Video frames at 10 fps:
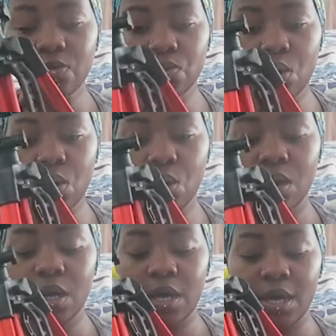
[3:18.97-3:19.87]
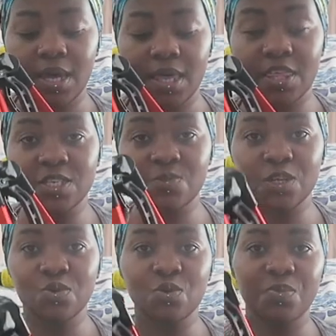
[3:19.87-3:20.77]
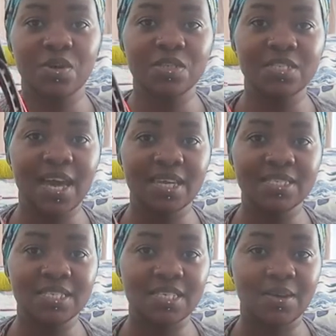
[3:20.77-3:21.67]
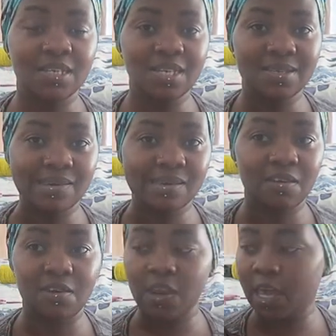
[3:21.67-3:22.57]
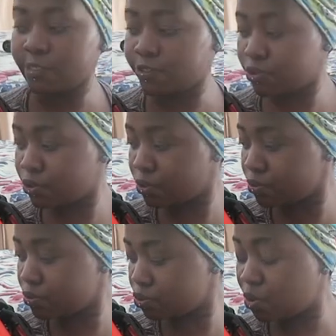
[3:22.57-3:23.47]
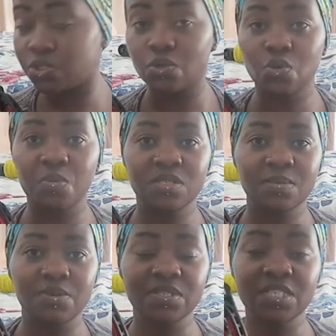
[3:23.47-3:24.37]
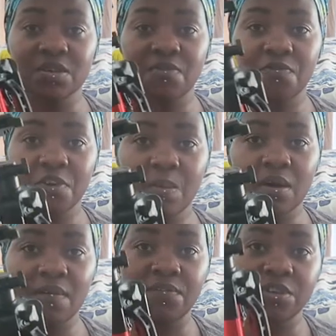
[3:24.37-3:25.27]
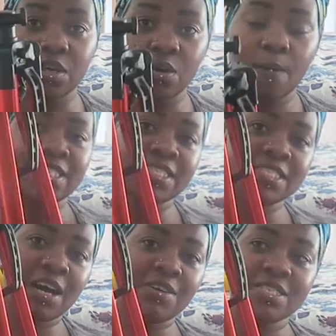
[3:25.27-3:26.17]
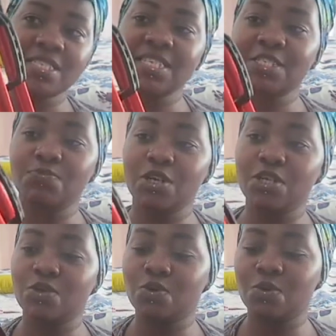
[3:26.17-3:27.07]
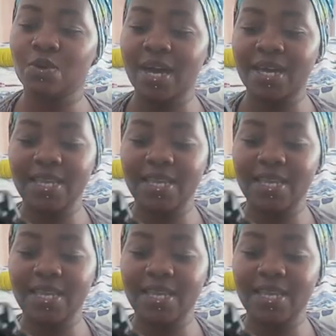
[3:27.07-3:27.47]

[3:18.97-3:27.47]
so this is really cool because i can sit down in like a next 20 or so minutes i'm gonna sit down and film a video this is how it is it's really cool i